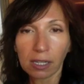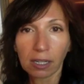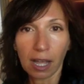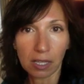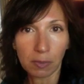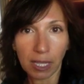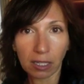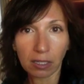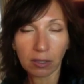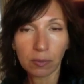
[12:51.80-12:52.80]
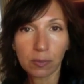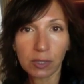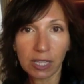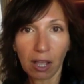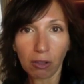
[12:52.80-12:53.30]
cosmic
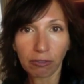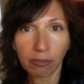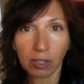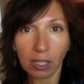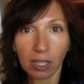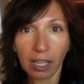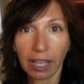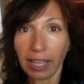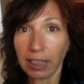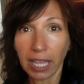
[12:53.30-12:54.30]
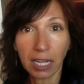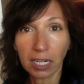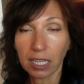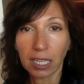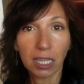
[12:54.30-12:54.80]
self. And
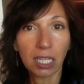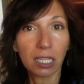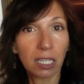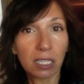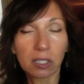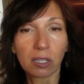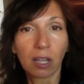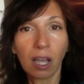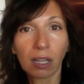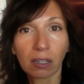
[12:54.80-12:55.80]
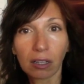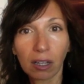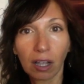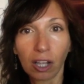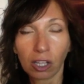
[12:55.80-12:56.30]
that, that it's not
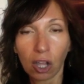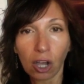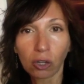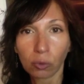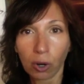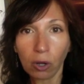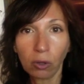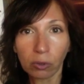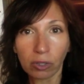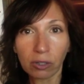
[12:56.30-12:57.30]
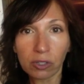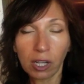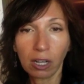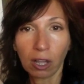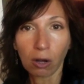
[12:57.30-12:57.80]
a long road. There's
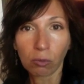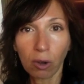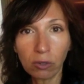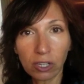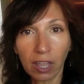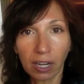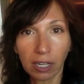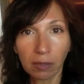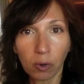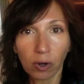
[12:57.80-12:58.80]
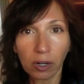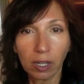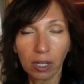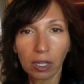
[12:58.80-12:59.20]
not a long road to that anymore.